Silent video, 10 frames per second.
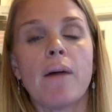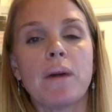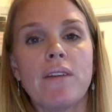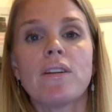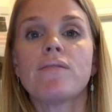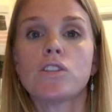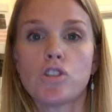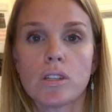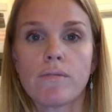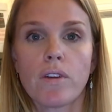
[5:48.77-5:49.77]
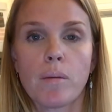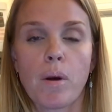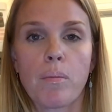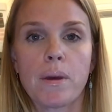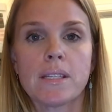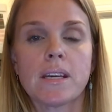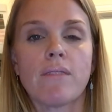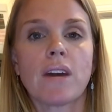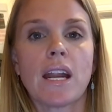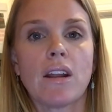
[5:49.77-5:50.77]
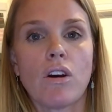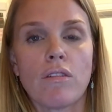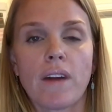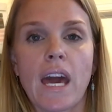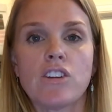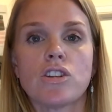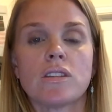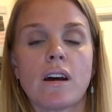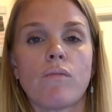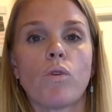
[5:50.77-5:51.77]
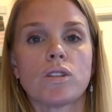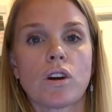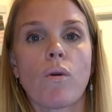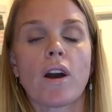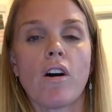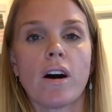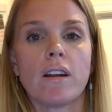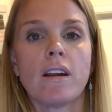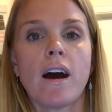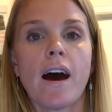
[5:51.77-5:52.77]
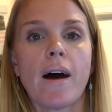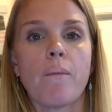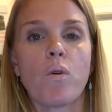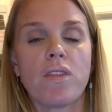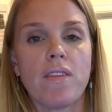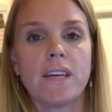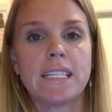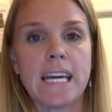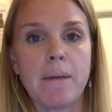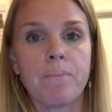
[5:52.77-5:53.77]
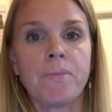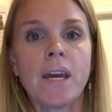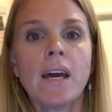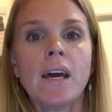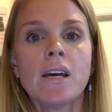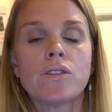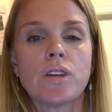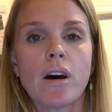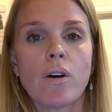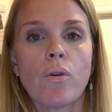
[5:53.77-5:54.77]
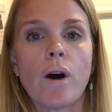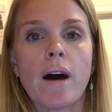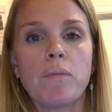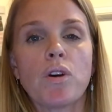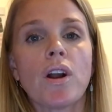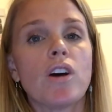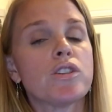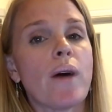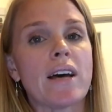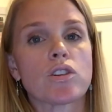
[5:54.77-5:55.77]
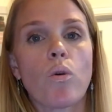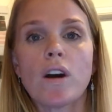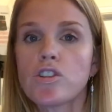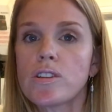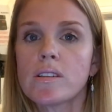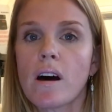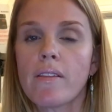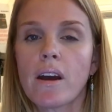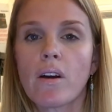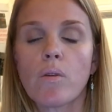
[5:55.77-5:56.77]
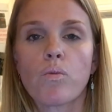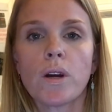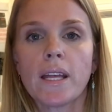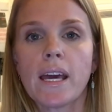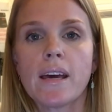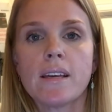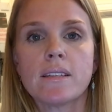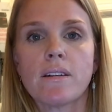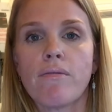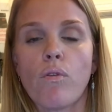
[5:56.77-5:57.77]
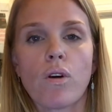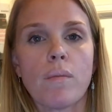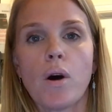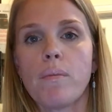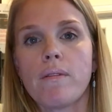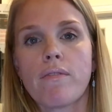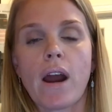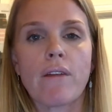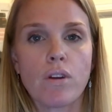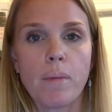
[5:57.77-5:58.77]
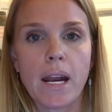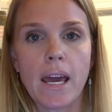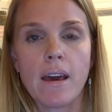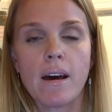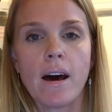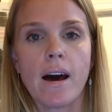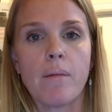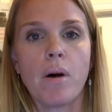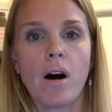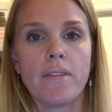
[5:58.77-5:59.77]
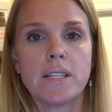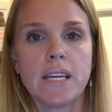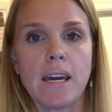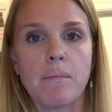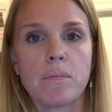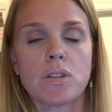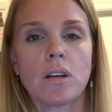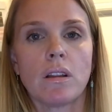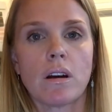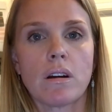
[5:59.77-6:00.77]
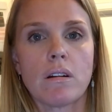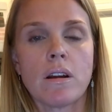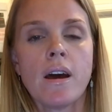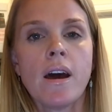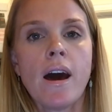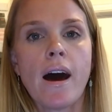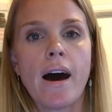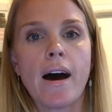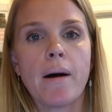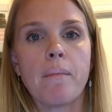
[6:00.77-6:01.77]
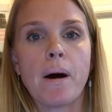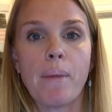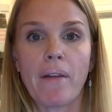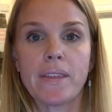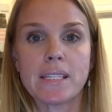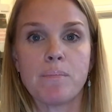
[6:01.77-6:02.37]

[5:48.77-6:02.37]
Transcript: even if it's just for the purpose of getting notifications on what's going on within the team. So you can also ask questions on there. It really is a forum open for everybody on the team to learn about this